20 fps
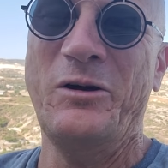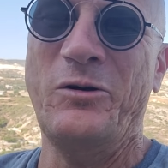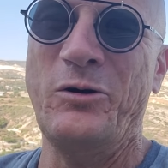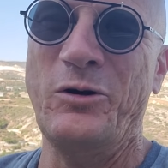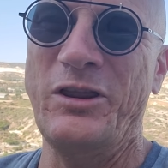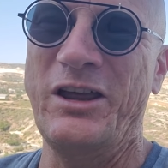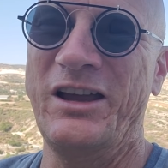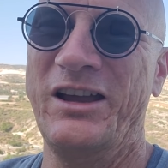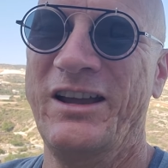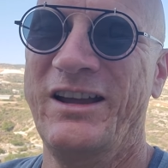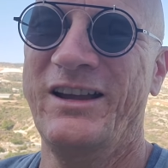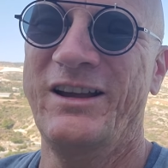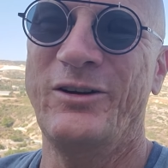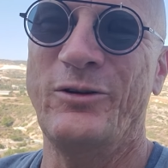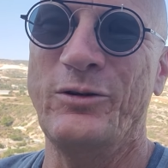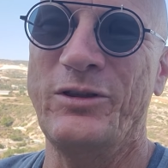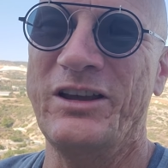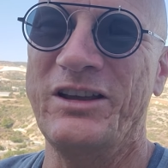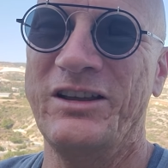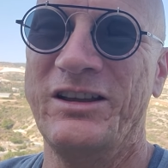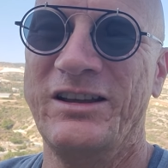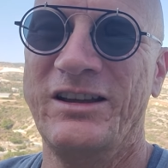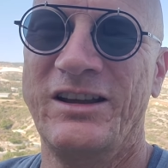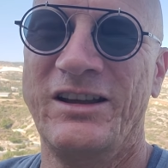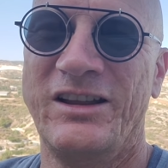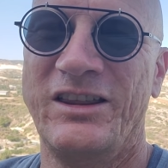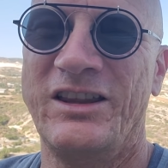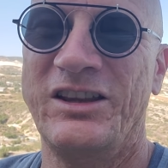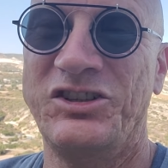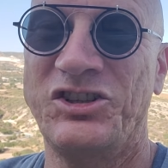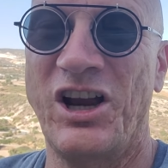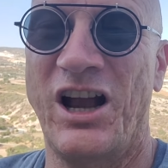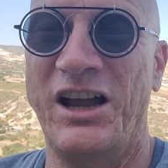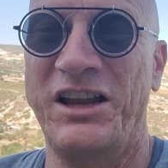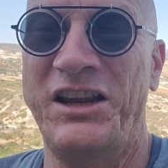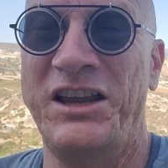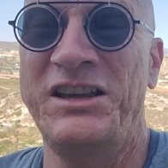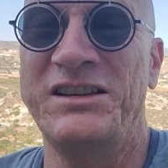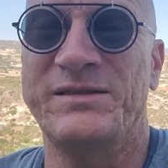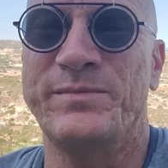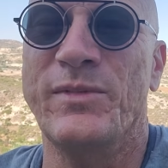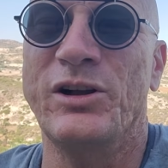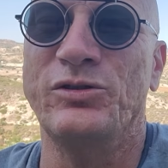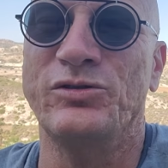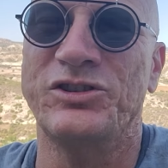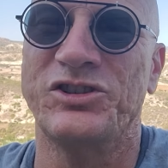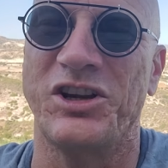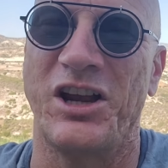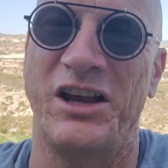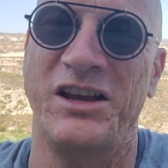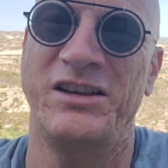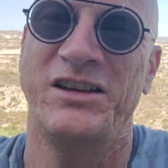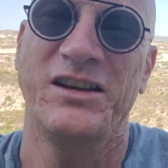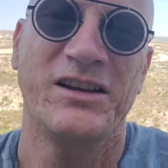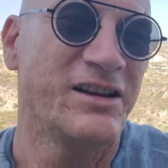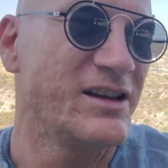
or the Chinese milkshake,